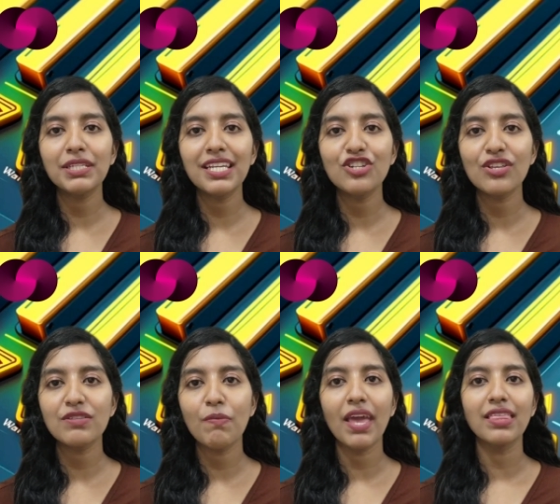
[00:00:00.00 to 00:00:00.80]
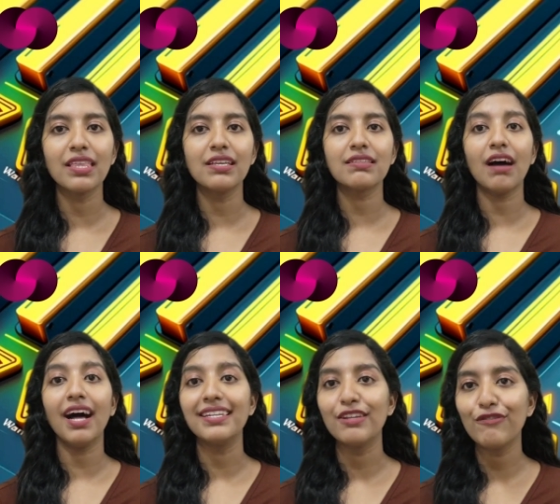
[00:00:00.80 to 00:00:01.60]
limitations make this
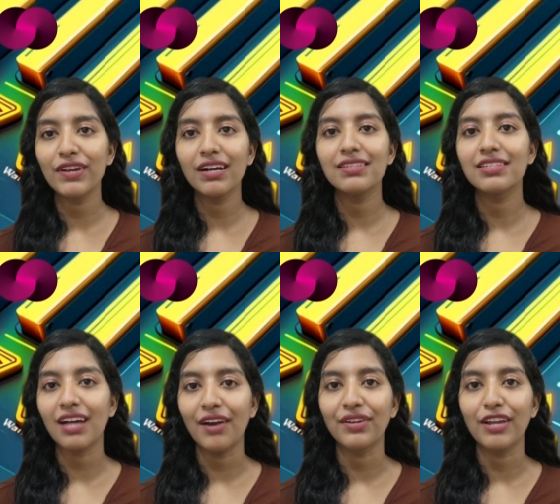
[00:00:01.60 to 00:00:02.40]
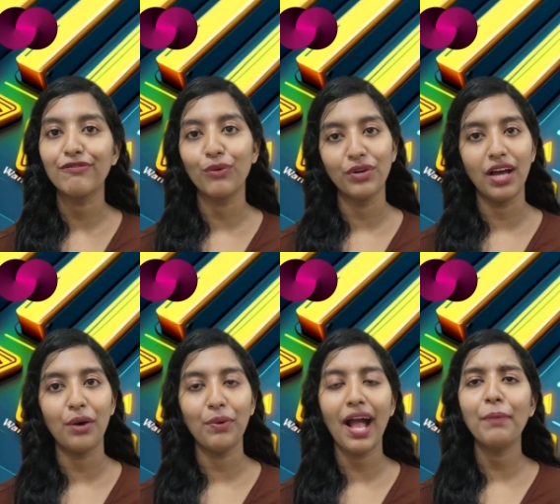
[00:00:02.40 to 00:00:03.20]
a difficult target for
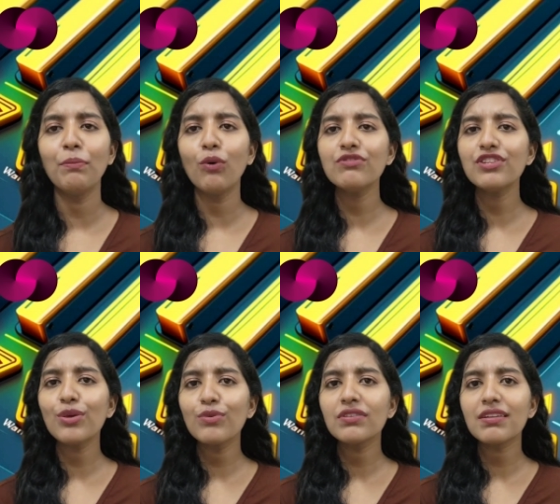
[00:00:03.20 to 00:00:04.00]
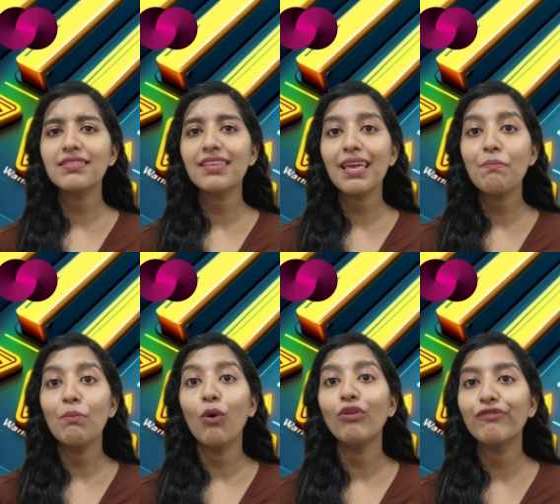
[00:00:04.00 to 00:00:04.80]
now, and most users seem
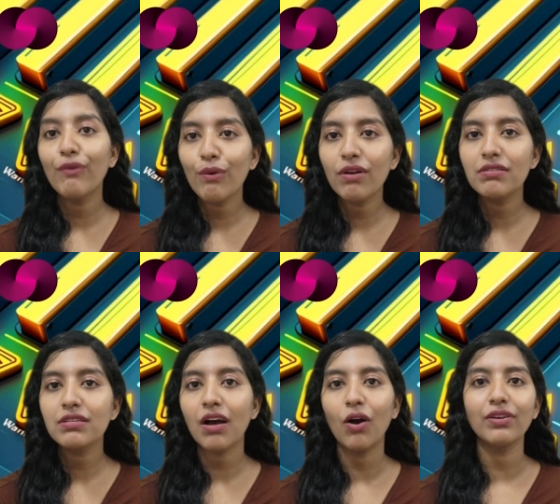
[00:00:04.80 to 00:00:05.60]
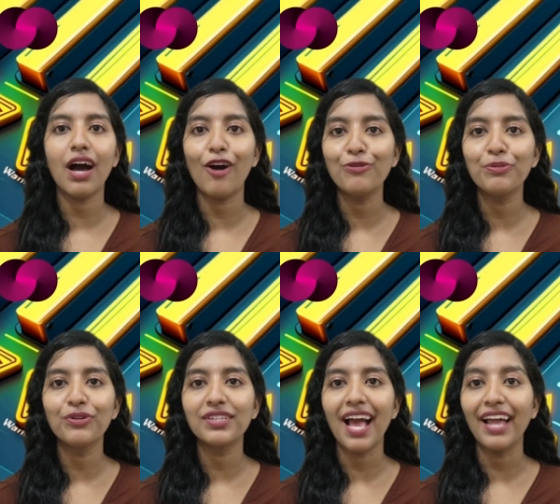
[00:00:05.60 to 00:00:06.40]
more focused on
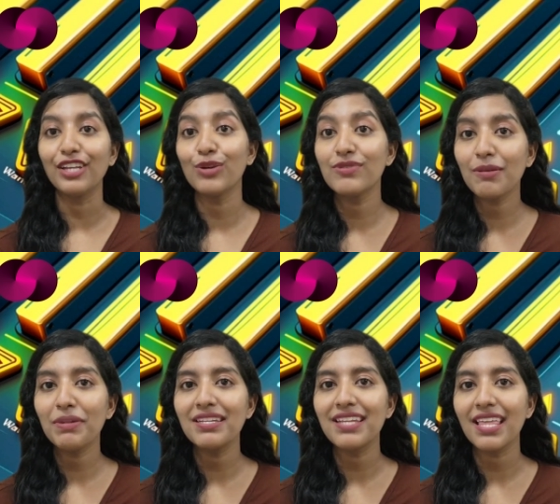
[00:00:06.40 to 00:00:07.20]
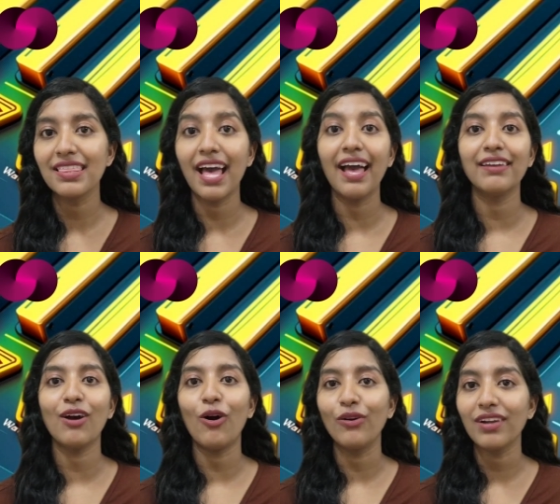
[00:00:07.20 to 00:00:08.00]
output and usability than
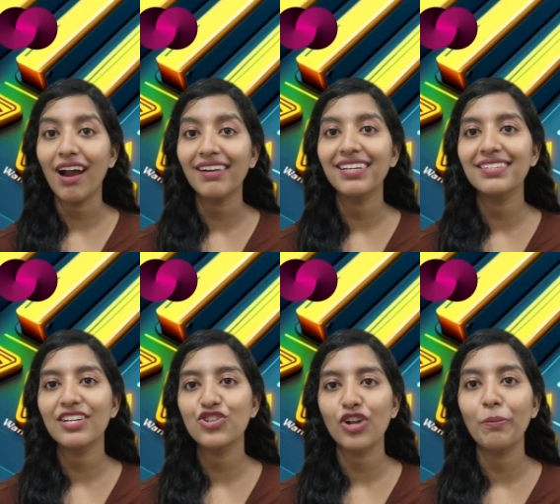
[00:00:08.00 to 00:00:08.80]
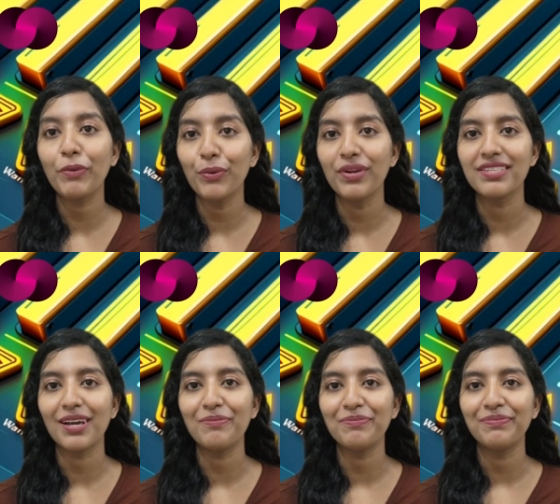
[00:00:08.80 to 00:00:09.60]
on architectural
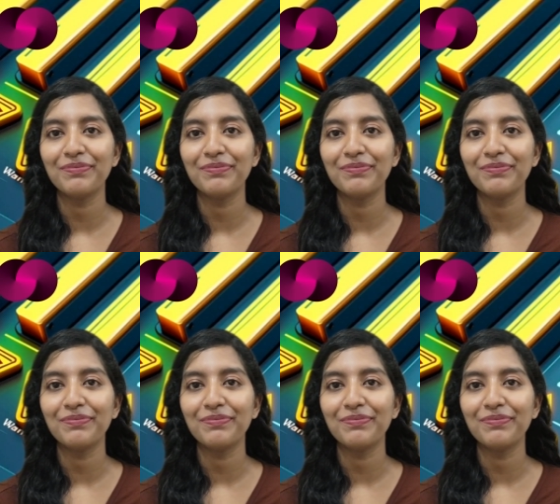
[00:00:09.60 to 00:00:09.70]
purism.